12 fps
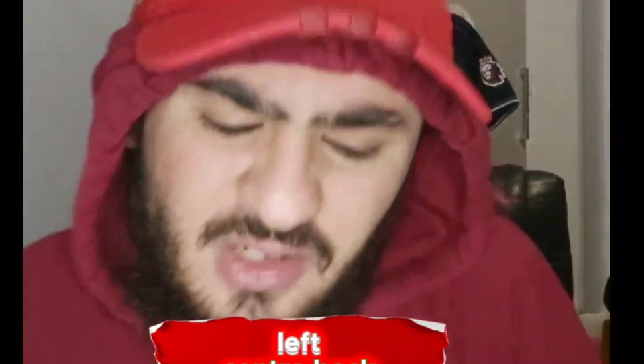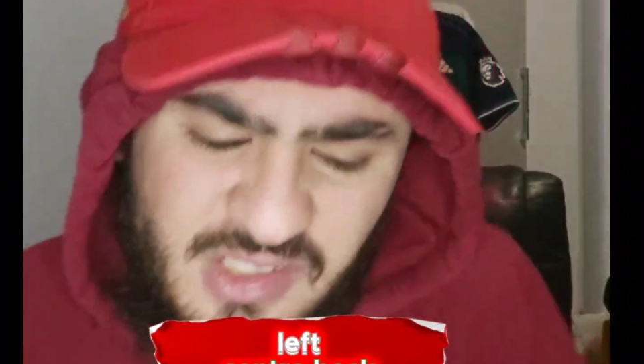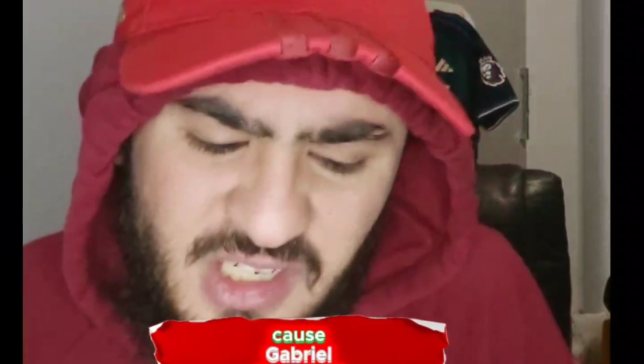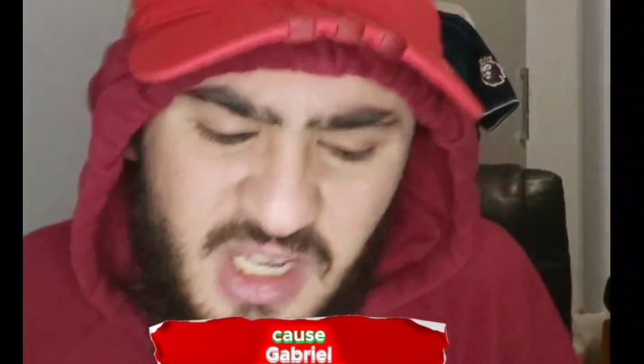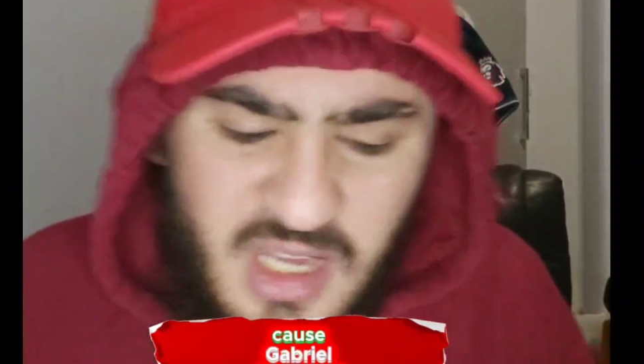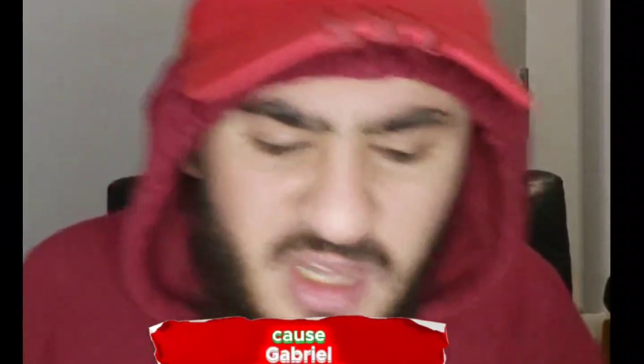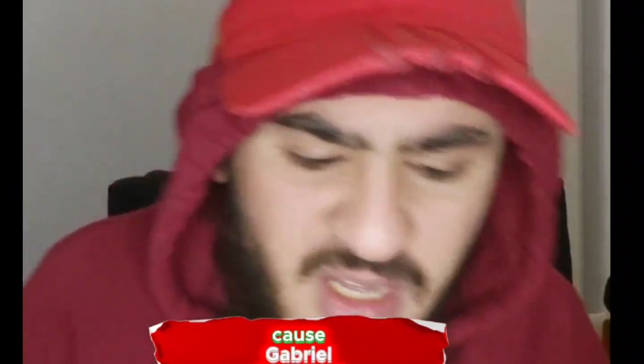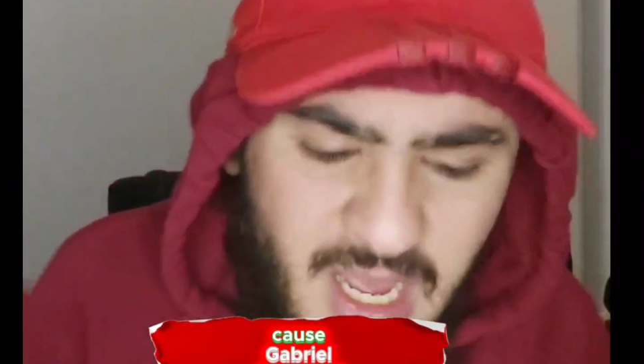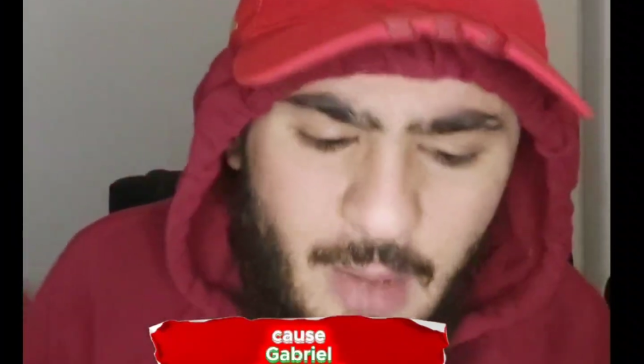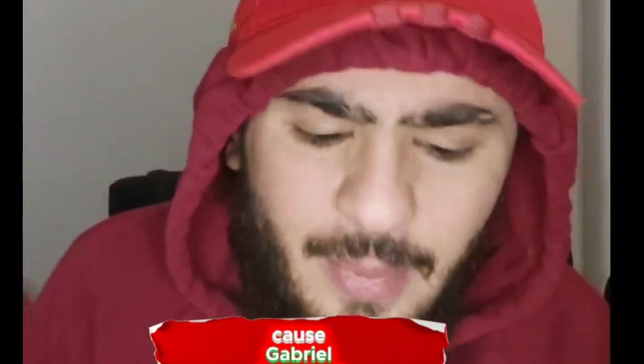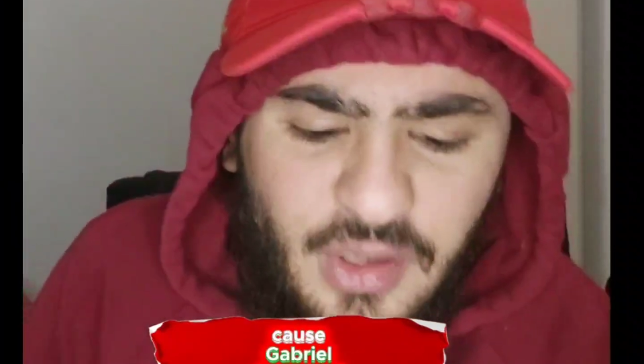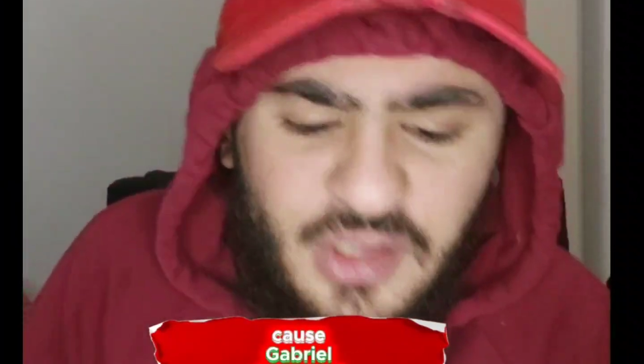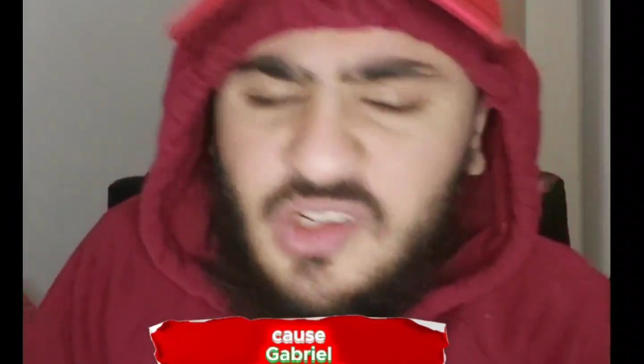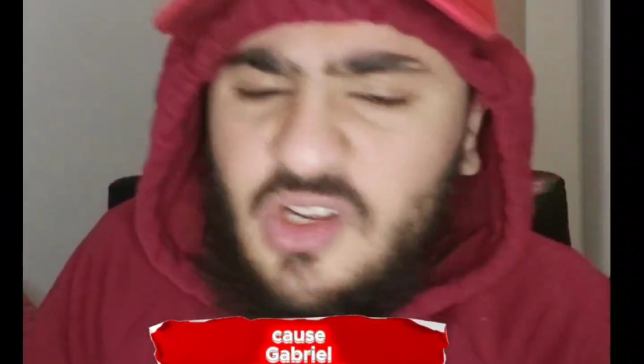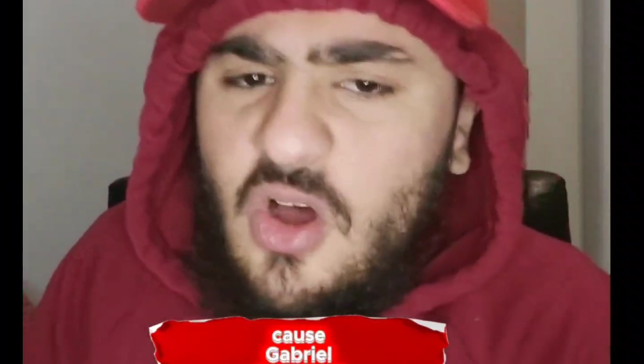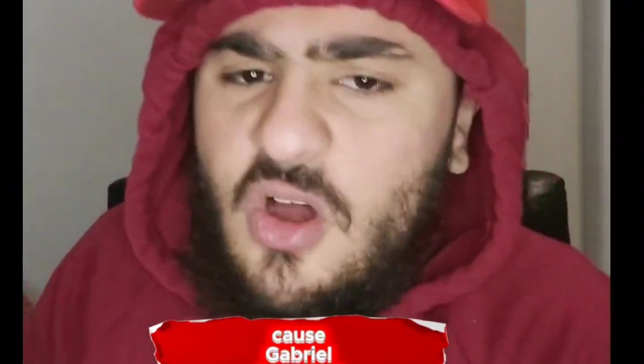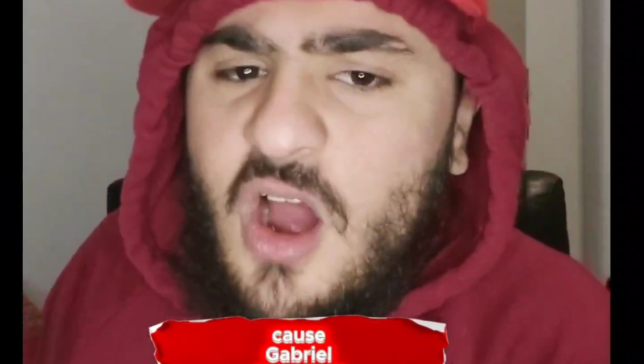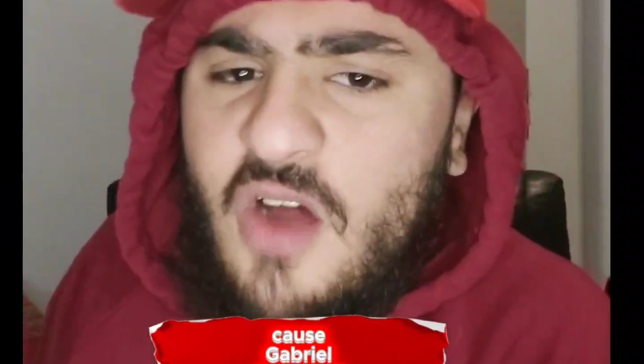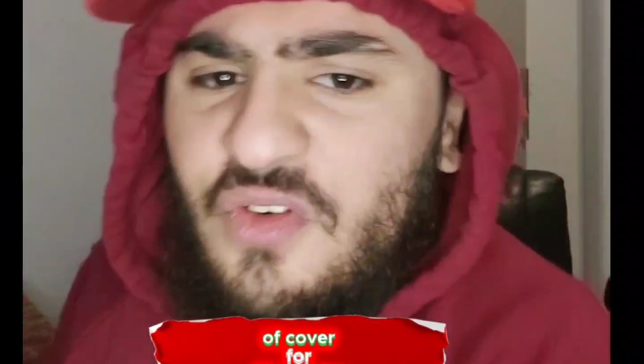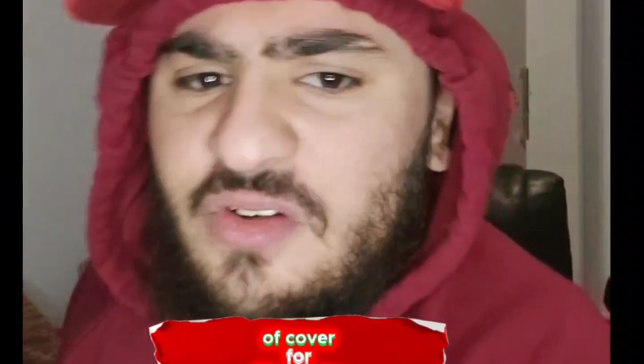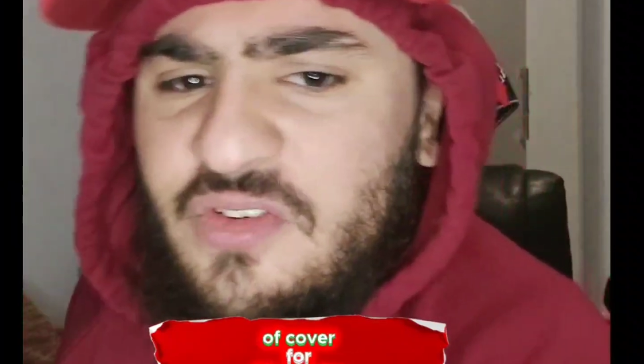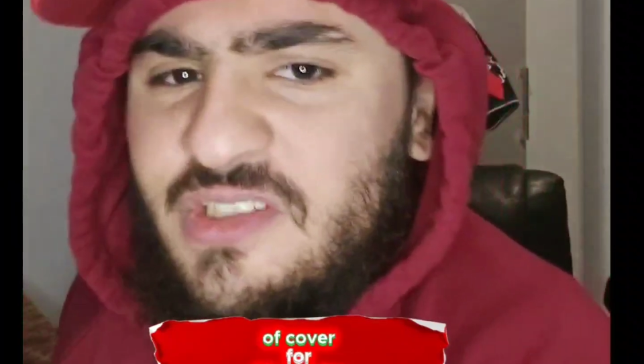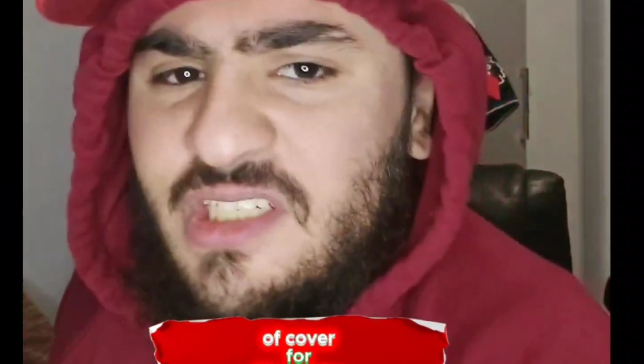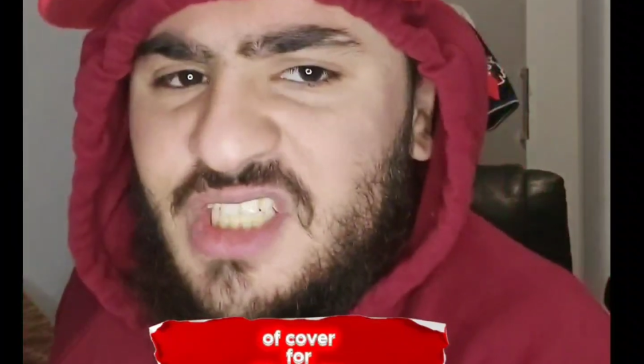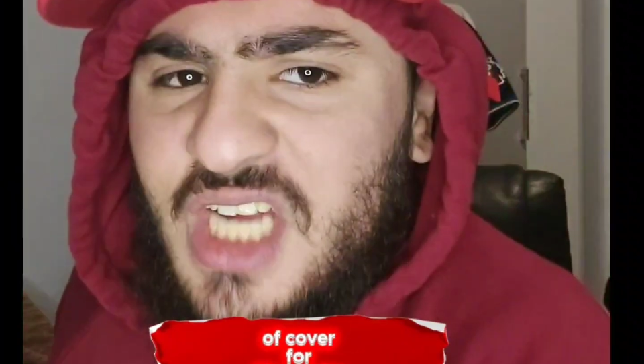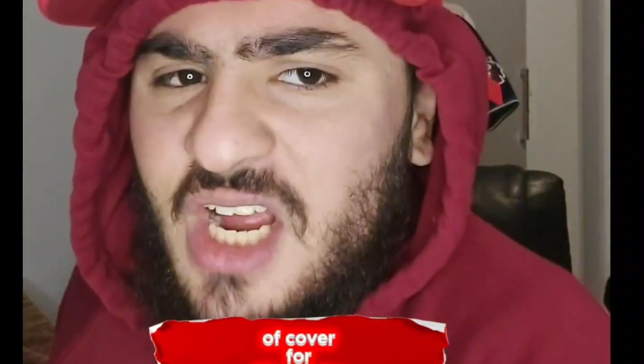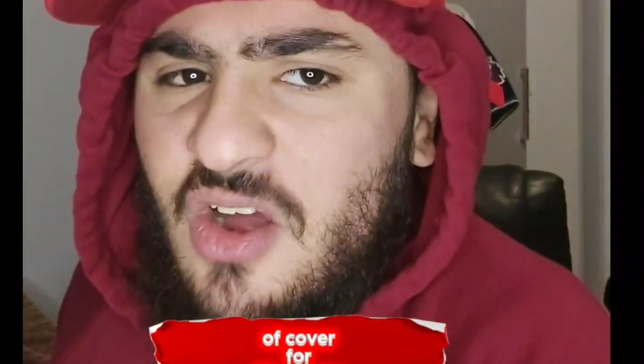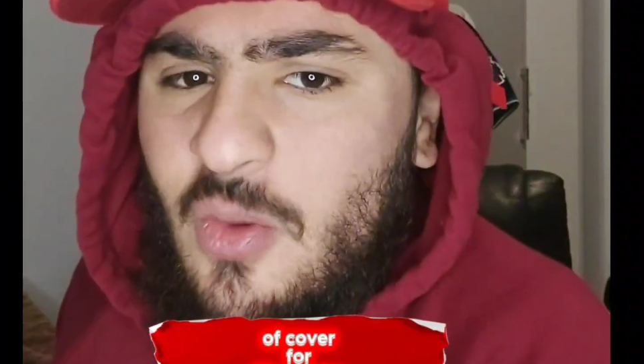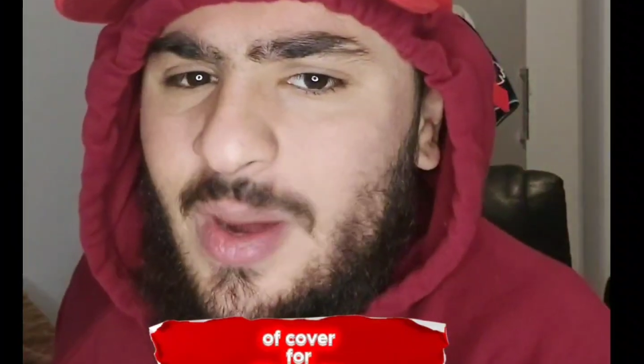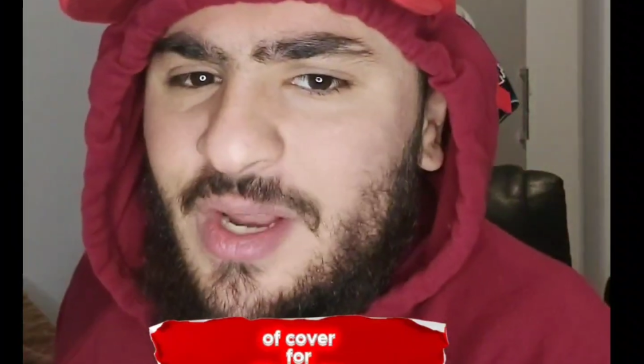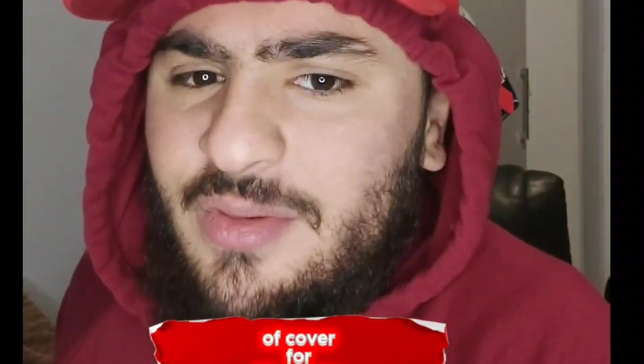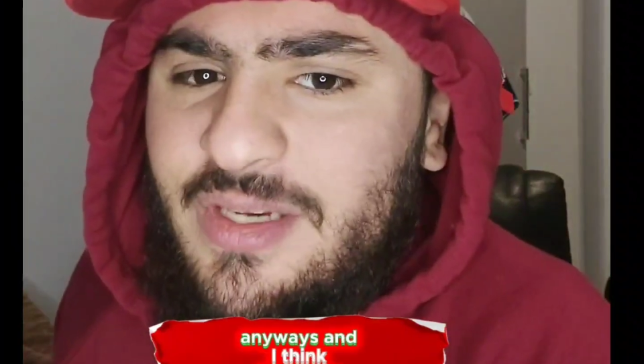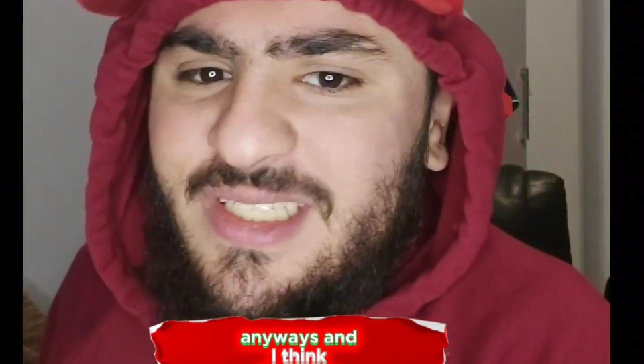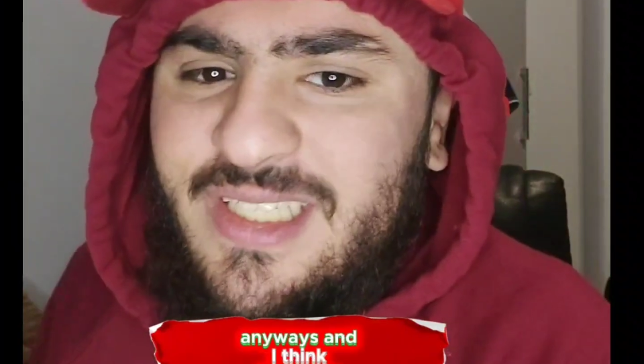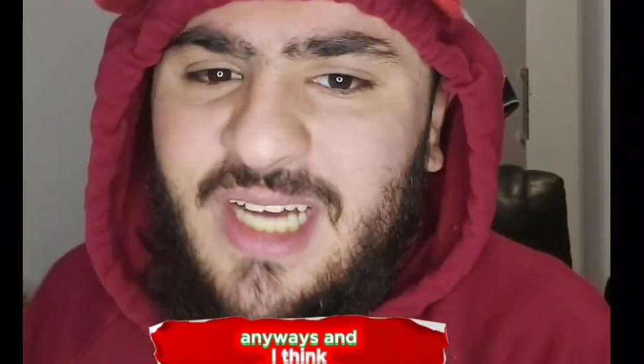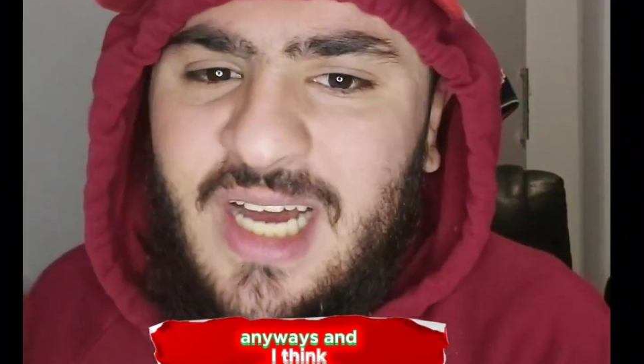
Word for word: Because Gabriel does a lot of covering for Zinchenko anyways.